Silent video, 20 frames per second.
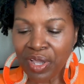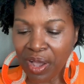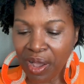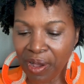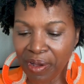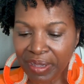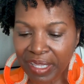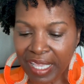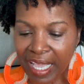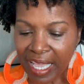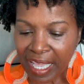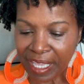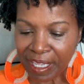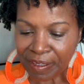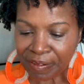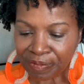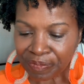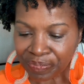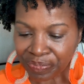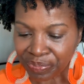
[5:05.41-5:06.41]

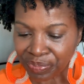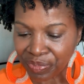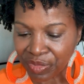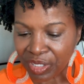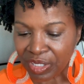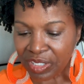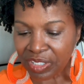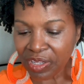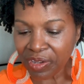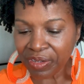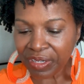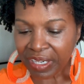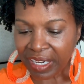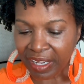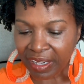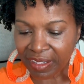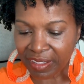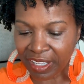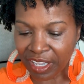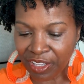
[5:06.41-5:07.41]
Okay, so
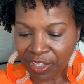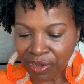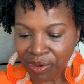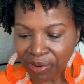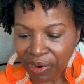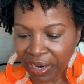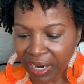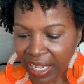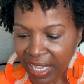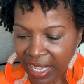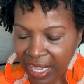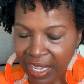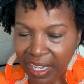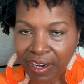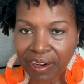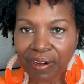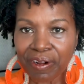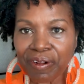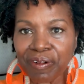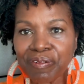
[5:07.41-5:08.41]
now that you are
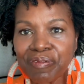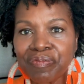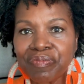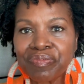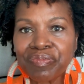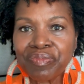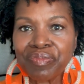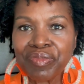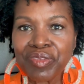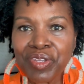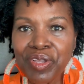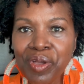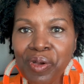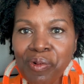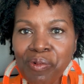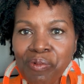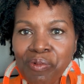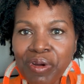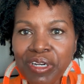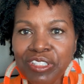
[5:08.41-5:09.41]
here,
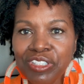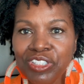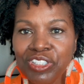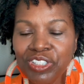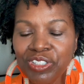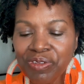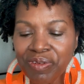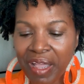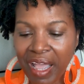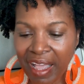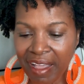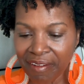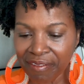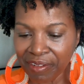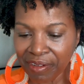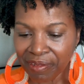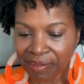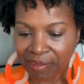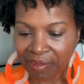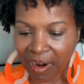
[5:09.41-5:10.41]
once you have
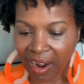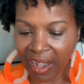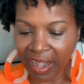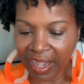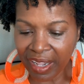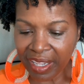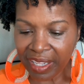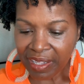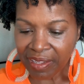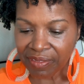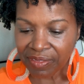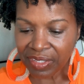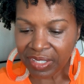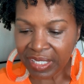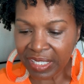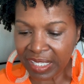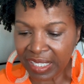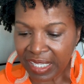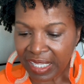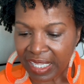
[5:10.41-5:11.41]
arrived
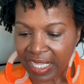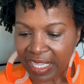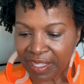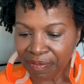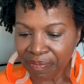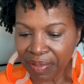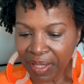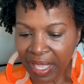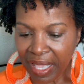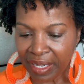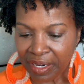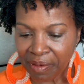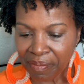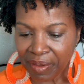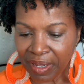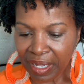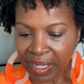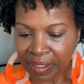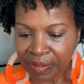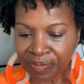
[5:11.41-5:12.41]
in
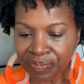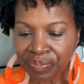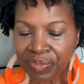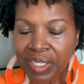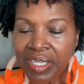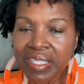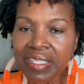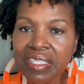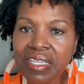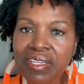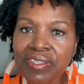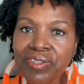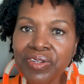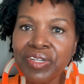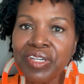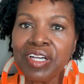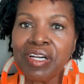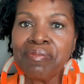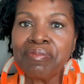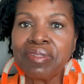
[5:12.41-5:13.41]
Panama, these
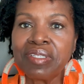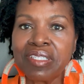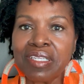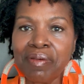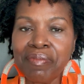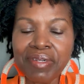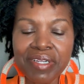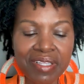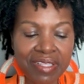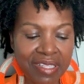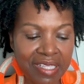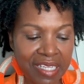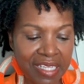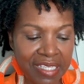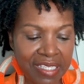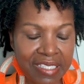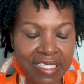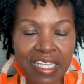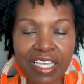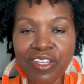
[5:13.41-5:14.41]
are some of the
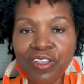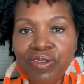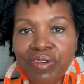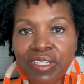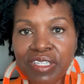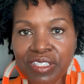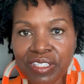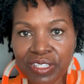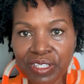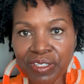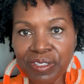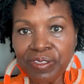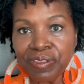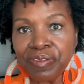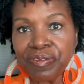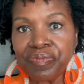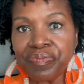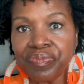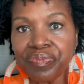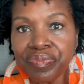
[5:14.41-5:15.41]
things that you can
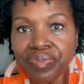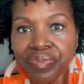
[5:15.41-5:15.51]
do